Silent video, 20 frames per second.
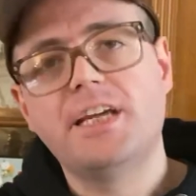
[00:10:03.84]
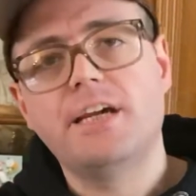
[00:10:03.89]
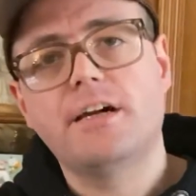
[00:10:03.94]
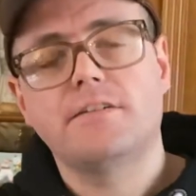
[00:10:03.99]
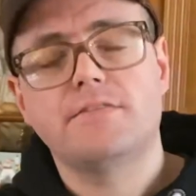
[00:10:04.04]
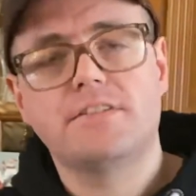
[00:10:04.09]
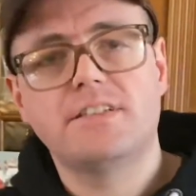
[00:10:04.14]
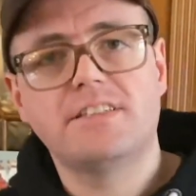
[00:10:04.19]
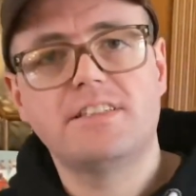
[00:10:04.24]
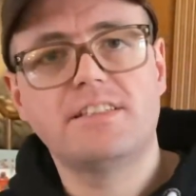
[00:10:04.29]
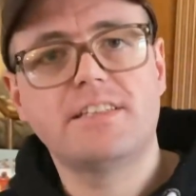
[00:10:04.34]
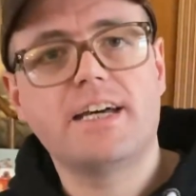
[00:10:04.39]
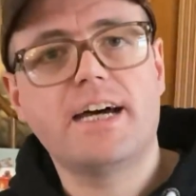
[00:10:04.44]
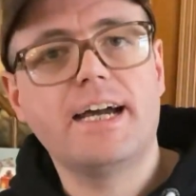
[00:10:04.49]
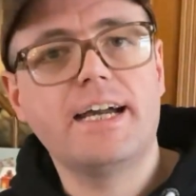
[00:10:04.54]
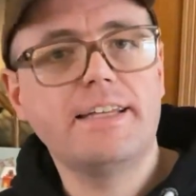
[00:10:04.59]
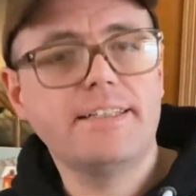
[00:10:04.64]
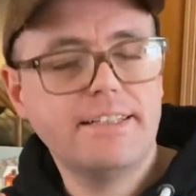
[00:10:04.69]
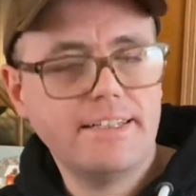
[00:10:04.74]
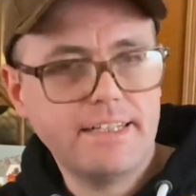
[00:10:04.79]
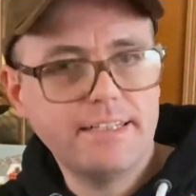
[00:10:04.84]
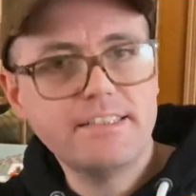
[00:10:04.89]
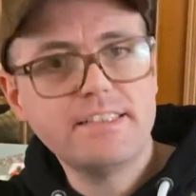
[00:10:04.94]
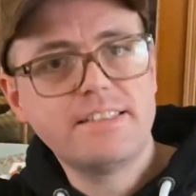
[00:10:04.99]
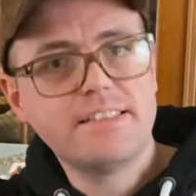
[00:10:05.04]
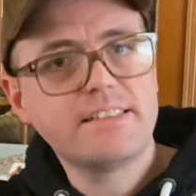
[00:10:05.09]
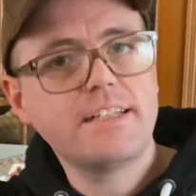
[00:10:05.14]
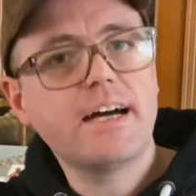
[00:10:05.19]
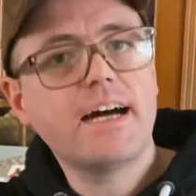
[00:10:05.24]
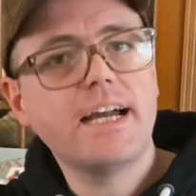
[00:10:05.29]
off the side,
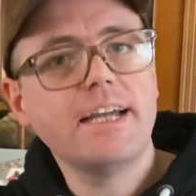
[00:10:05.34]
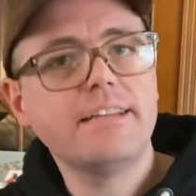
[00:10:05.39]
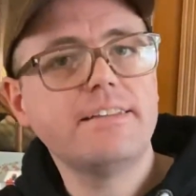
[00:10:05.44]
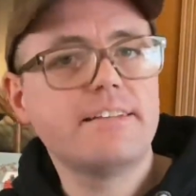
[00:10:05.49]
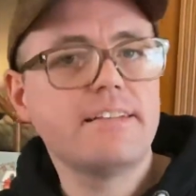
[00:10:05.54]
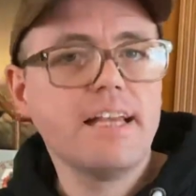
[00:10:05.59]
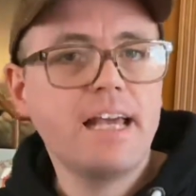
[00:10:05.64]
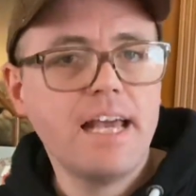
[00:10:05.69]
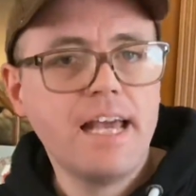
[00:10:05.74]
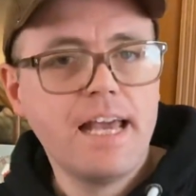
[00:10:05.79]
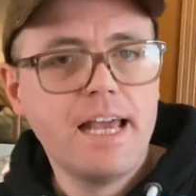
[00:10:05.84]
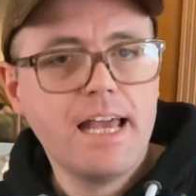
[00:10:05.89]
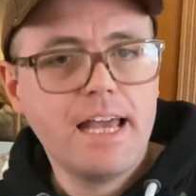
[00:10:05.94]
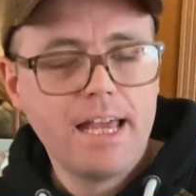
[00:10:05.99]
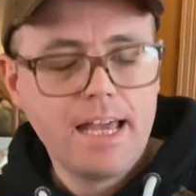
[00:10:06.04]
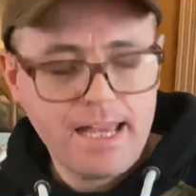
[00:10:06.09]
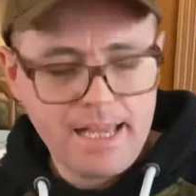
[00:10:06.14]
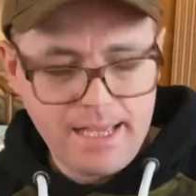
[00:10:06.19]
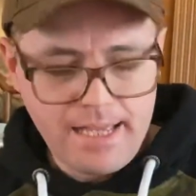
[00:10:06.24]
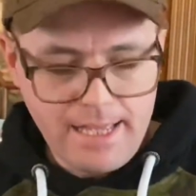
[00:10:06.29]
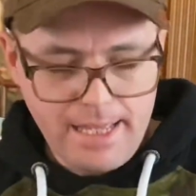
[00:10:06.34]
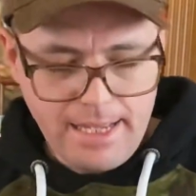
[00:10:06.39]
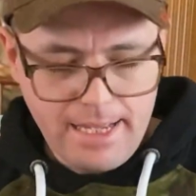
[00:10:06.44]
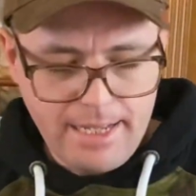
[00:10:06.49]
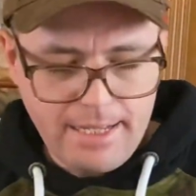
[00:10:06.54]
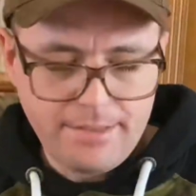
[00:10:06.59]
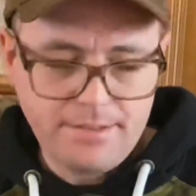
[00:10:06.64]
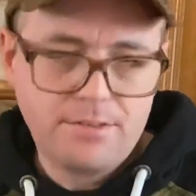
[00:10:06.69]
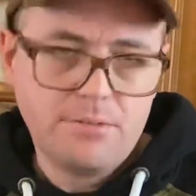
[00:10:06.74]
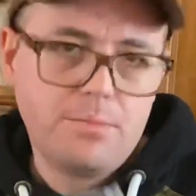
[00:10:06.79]
inside,
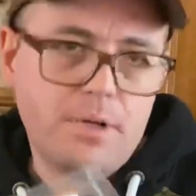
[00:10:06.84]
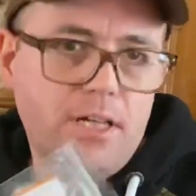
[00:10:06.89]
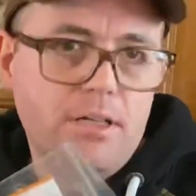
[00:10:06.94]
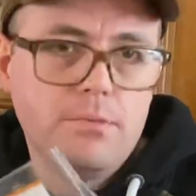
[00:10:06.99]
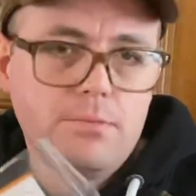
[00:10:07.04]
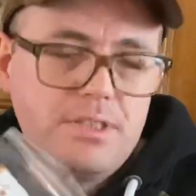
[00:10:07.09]
And well,